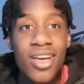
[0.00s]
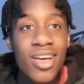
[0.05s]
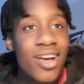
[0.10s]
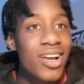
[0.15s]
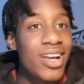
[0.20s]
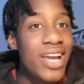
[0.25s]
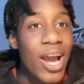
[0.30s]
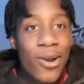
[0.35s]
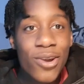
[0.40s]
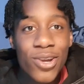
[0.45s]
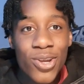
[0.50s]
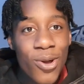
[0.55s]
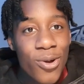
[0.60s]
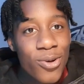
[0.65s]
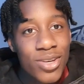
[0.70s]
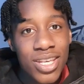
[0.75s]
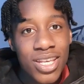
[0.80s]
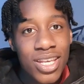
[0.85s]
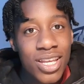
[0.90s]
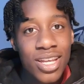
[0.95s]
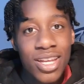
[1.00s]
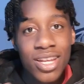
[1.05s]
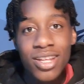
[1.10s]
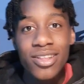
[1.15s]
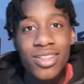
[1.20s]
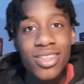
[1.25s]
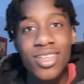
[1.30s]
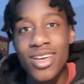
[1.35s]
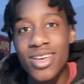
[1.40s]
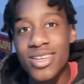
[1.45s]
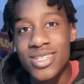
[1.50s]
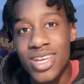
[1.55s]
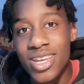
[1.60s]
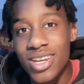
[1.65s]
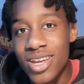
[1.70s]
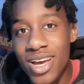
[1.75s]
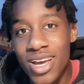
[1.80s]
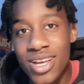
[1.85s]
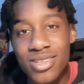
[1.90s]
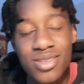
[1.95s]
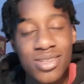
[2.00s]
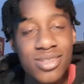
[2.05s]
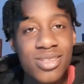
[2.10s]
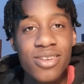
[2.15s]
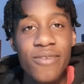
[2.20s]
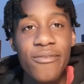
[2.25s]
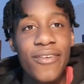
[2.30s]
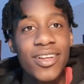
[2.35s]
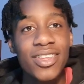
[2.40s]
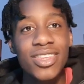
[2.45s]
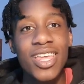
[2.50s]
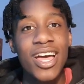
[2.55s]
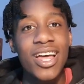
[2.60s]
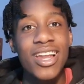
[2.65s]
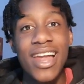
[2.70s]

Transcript: karaoke Thursday nights and stuff like that.